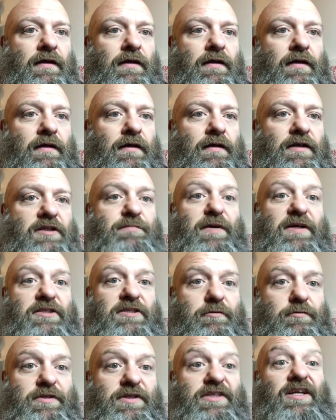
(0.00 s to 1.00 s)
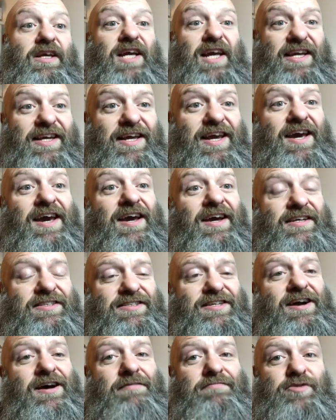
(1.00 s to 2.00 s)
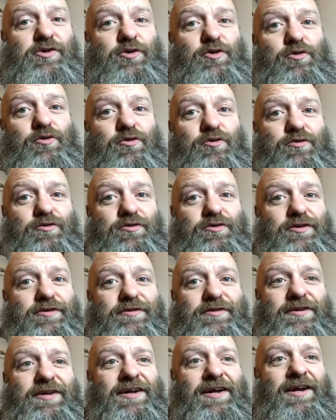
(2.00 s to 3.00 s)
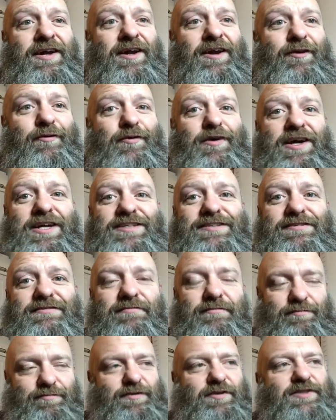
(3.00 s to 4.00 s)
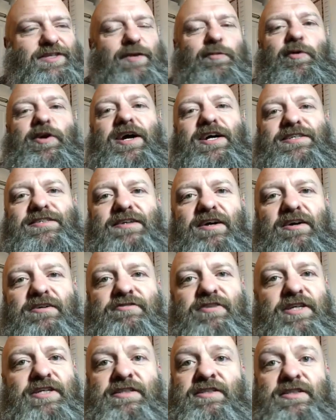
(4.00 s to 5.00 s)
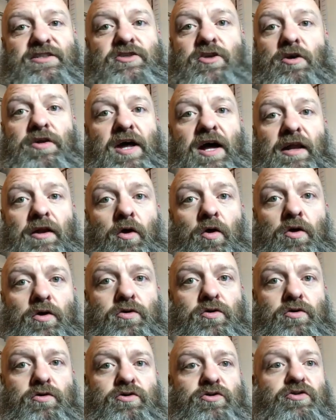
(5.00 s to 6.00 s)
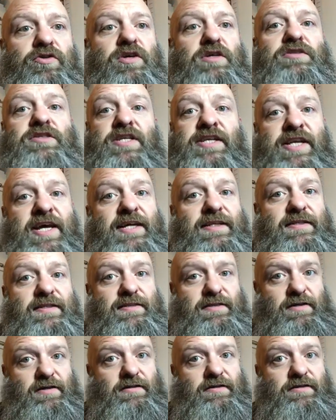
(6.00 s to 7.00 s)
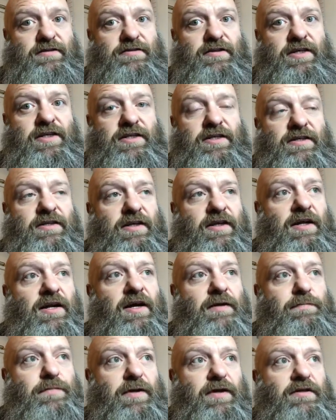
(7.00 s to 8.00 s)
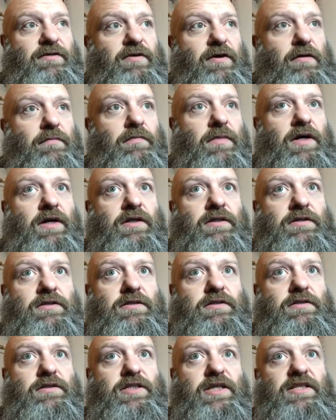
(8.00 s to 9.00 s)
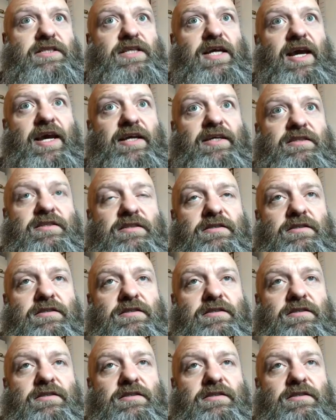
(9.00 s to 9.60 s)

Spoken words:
Especially when, yeah, Sam, you know, when I started riding, it's not that long ago. 2008, I started riding, and I picked up my GSXR